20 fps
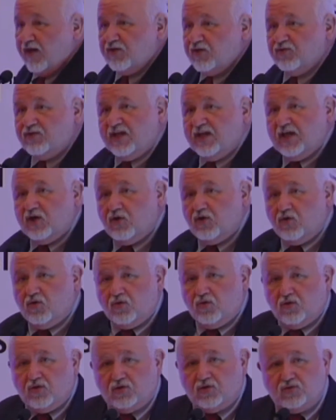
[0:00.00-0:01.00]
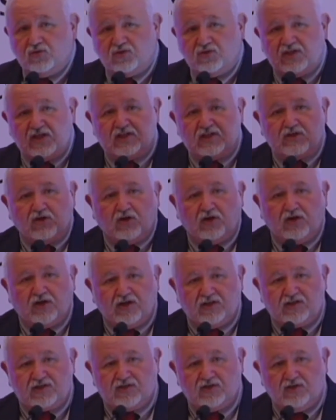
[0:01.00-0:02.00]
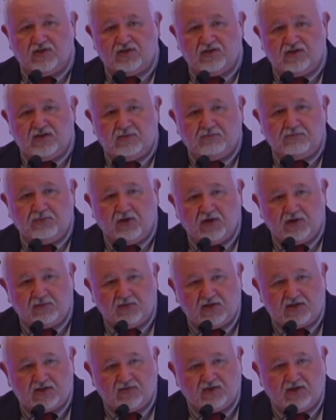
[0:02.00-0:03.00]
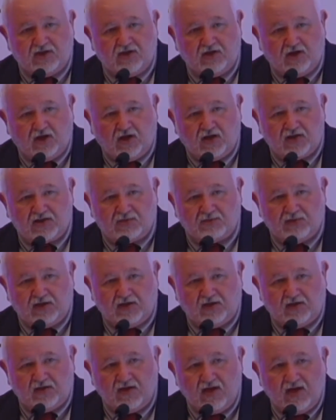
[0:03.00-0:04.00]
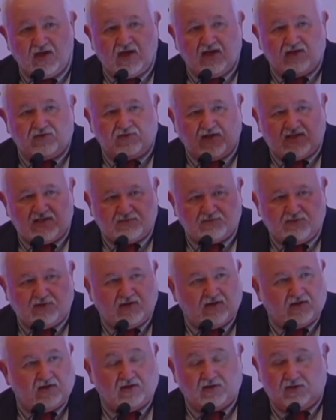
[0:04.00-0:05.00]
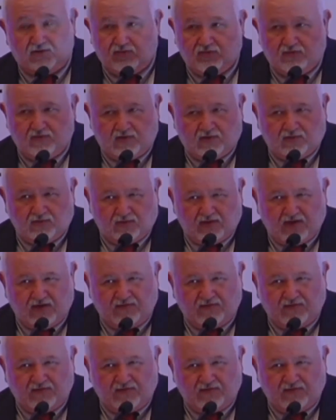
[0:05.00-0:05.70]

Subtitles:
do they go? Do they target certain departments within the hospital? Do they